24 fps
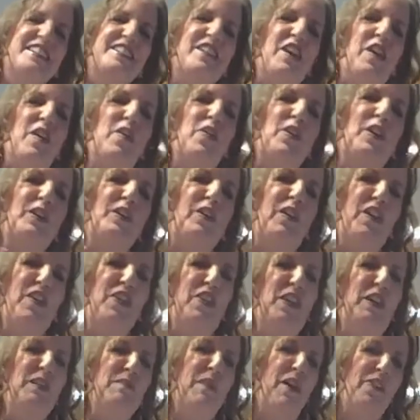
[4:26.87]
So the great
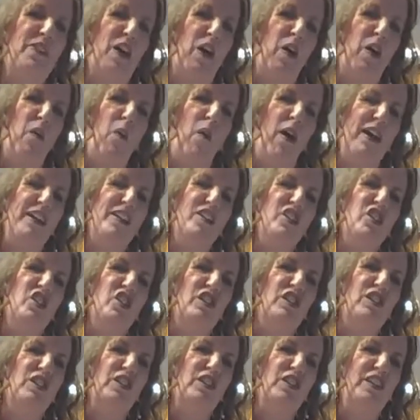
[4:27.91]
thing about that wine
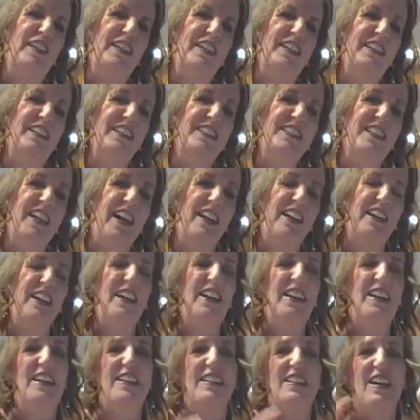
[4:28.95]
chiller is that
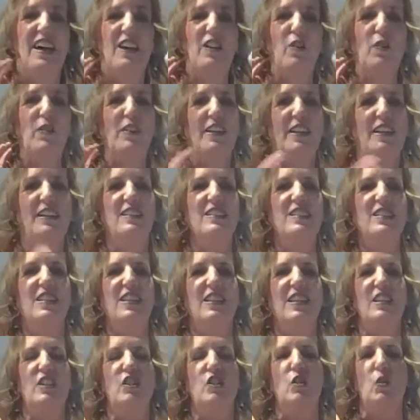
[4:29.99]
it not only
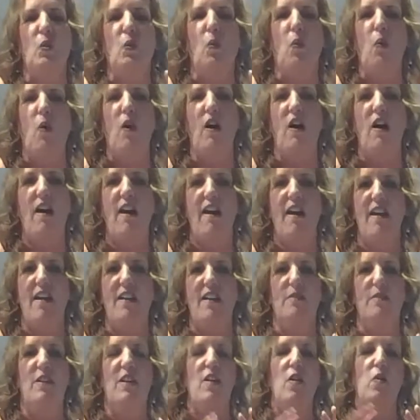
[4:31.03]
insulates your
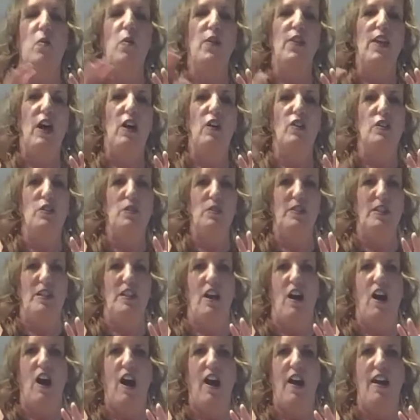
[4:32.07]
wine without using
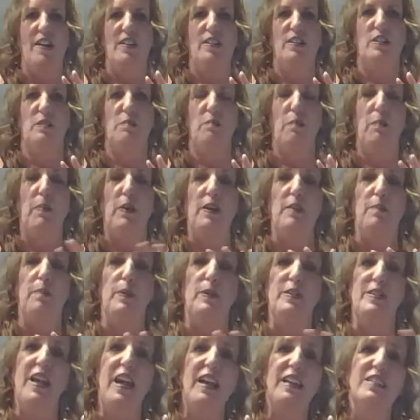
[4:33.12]
ice, but it
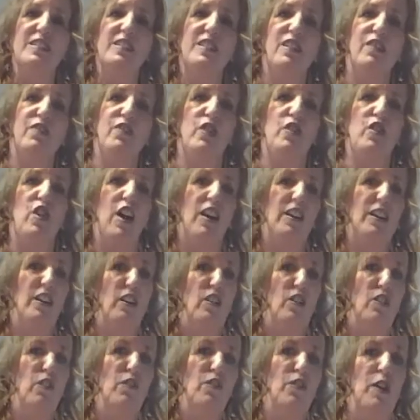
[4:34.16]
protects it if you knock
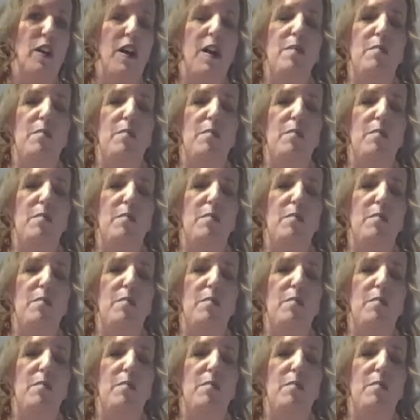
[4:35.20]
it over.